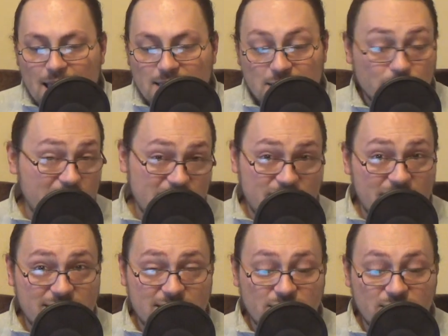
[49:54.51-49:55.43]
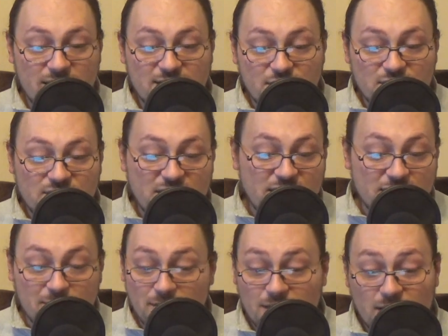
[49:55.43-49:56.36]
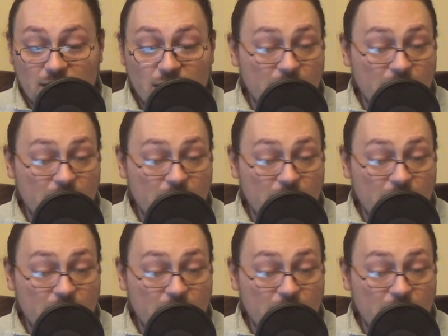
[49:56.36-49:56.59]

So these things are not sustainable.